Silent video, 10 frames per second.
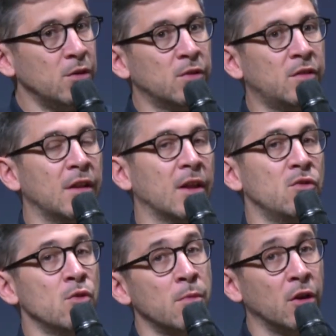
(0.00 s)
You see
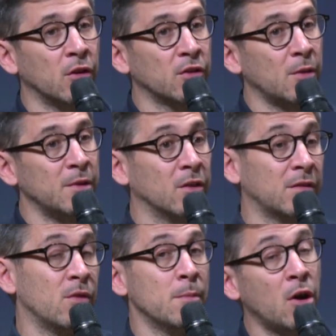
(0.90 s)
that new models coming
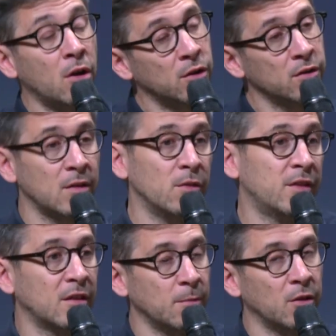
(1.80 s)
out every month, every
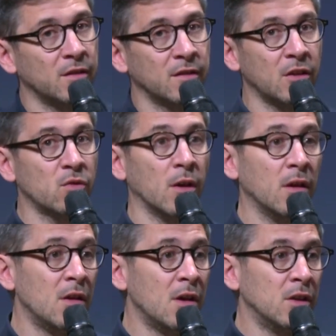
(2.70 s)
6 months,
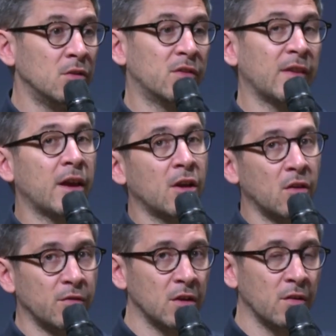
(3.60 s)
etc. The
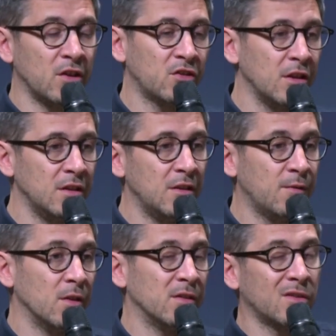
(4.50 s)
cycle of innovation in
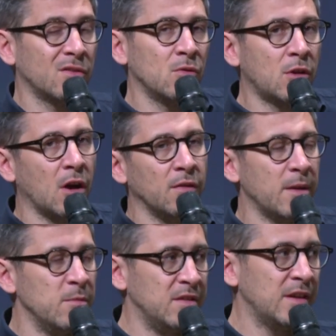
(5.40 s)
defense, you count
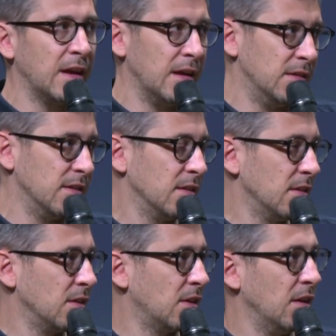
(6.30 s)
them in decades.
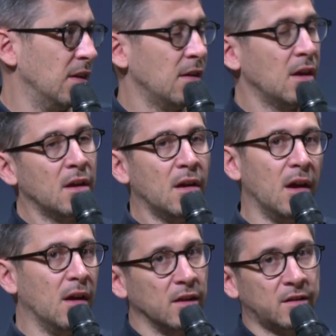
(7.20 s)
Okay,
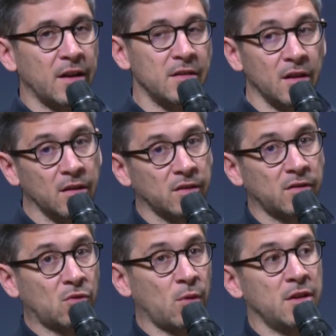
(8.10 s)
10
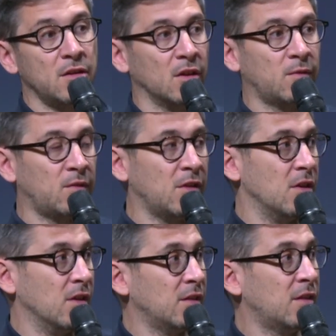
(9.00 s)
years, 20 years,
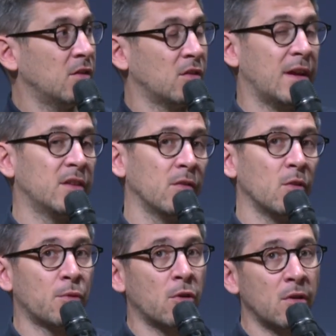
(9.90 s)
15 years. This is the length of
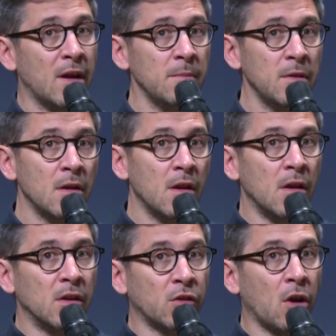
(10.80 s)
the program.
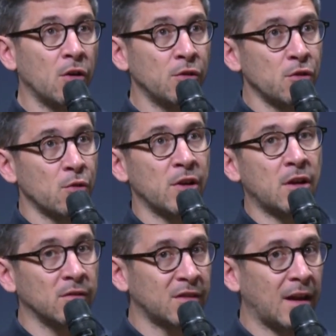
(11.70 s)
So how do you
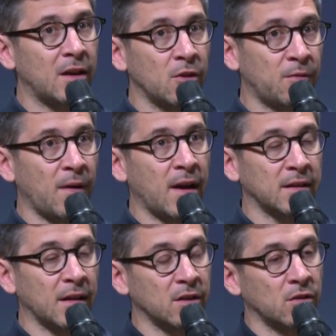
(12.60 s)
reconcile the
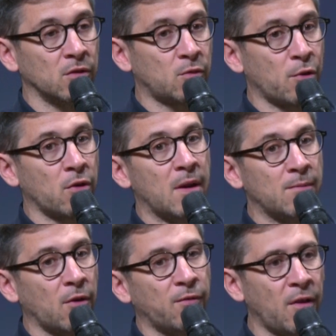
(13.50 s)
fact that the
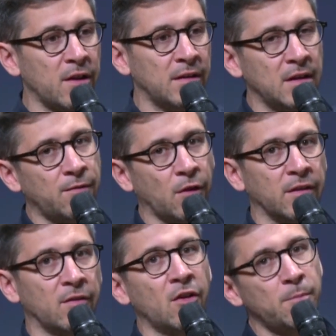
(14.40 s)
program for funding, for
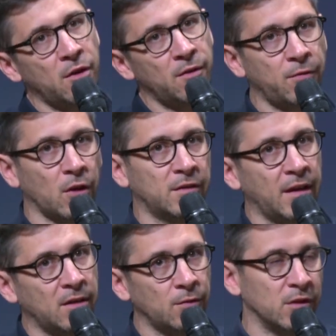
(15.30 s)
development, for
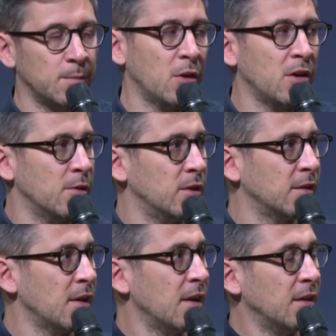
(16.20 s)
test, for
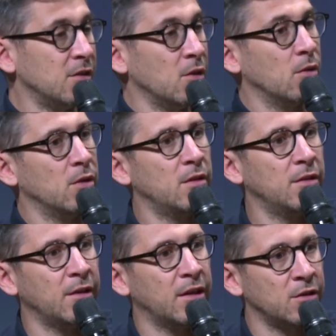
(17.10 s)
deployment, you
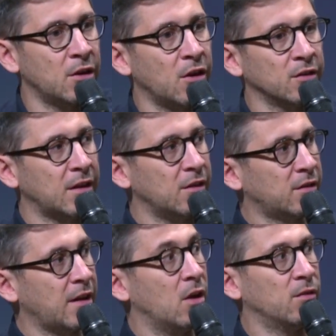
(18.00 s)
count at the
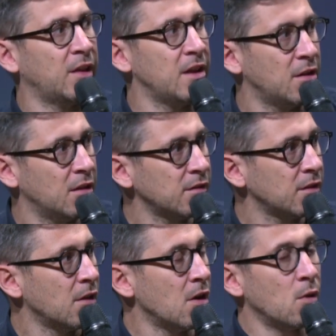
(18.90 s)
scale of 10
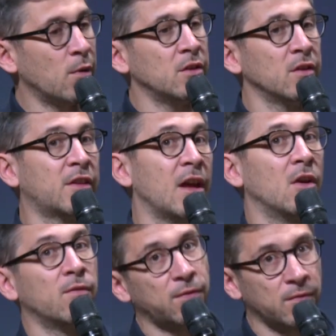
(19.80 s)
years, when the
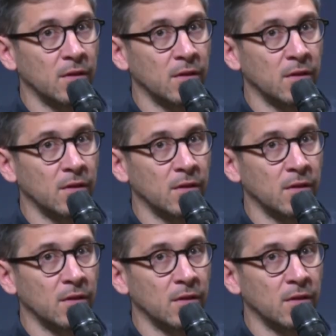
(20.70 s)
scale of